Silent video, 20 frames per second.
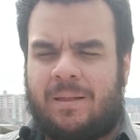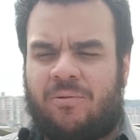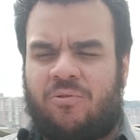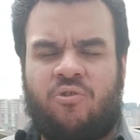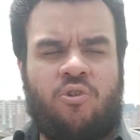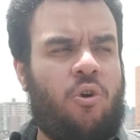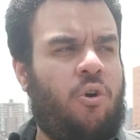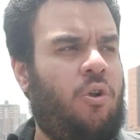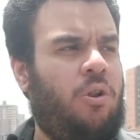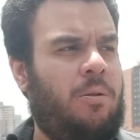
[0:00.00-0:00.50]

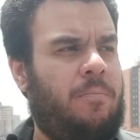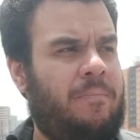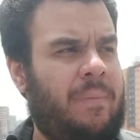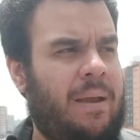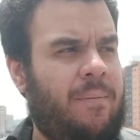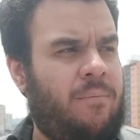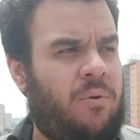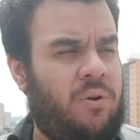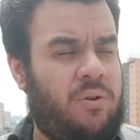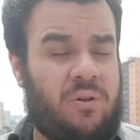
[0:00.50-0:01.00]
told
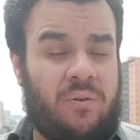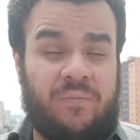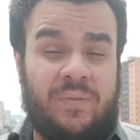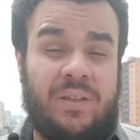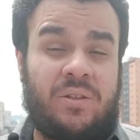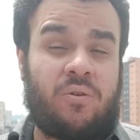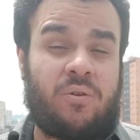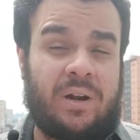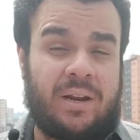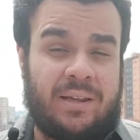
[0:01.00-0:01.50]
members of
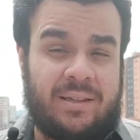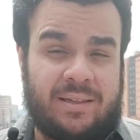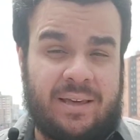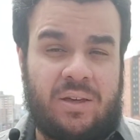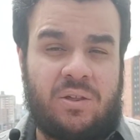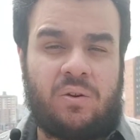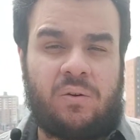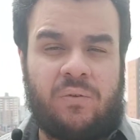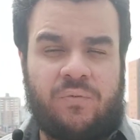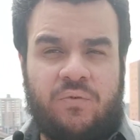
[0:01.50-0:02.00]
this
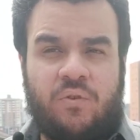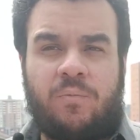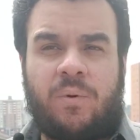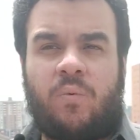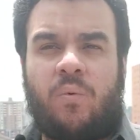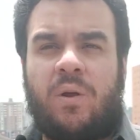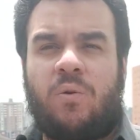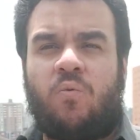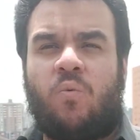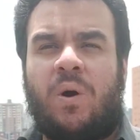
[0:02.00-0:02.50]
organization of Human
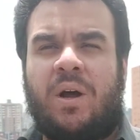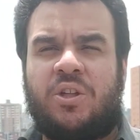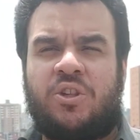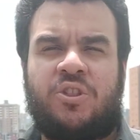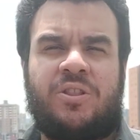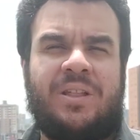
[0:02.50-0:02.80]
Rights Watch